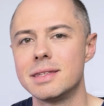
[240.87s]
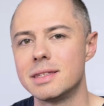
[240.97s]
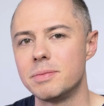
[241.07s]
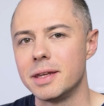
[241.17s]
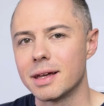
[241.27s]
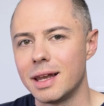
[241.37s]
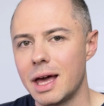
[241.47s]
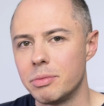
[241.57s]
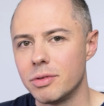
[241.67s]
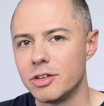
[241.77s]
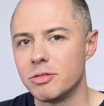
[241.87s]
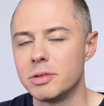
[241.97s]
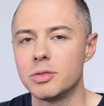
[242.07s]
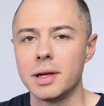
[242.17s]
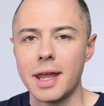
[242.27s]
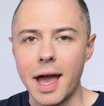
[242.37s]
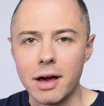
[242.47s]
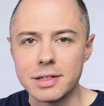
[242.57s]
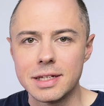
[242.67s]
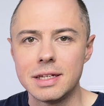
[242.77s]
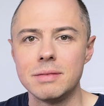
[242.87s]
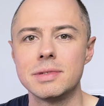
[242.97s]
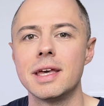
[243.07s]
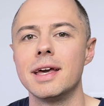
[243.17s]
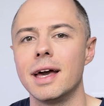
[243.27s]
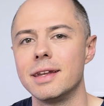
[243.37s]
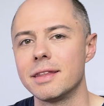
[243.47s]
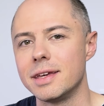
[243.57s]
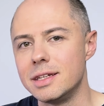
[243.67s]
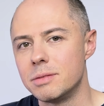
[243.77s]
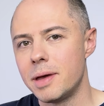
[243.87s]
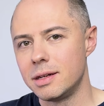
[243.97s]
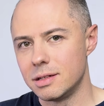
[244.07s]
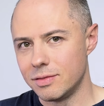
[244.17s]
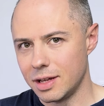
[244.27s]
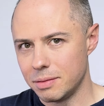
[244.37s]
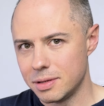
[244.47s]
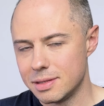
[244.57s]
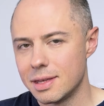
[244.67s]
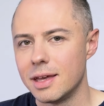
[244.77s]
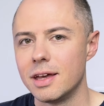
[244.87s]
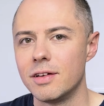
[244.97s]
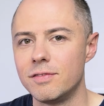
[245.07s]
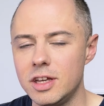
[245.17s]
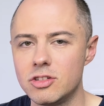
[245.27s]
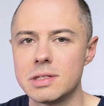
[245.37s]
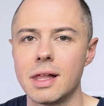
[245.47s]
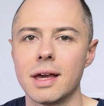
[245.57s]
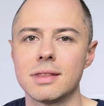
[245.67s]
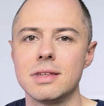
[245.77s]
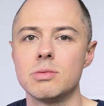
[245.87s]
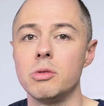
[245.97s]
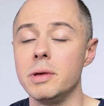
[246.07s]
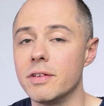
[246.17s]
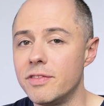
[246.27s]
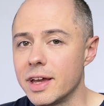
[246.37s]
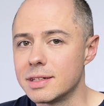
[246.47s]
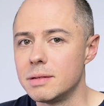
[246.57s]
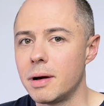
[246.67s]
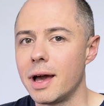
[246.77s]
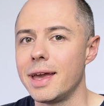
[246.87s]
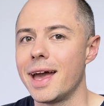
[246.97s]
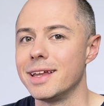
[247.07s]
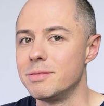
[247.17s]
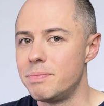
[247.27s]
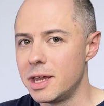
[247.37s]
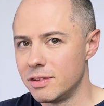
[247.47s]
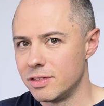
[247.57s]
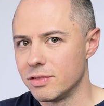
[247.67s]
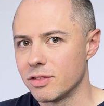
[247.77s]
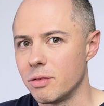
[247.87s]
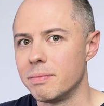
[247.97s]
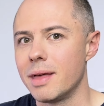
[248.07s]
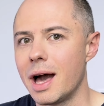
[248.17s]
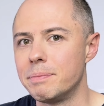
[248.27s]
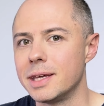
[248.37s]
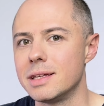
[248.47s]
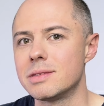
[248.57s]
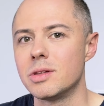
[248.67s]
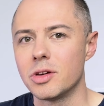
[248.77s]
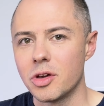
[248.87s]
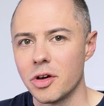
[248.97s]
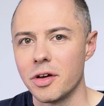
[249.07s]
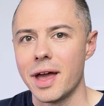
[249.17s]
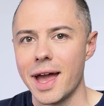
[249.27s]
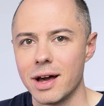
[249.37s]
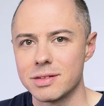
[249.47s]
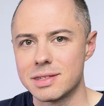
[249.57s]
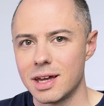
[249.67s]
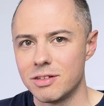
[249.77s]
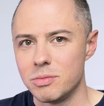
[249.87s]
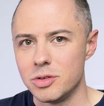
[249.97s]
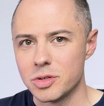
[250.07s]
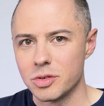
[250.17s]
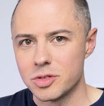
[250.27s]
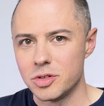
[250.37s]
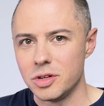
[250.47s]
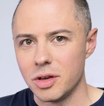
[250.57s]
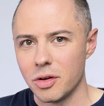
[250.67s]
this has been a collaboration between our teams and other independent developers, features like this will be affected by and benefit from updates that occur outside of MuseScore Studio.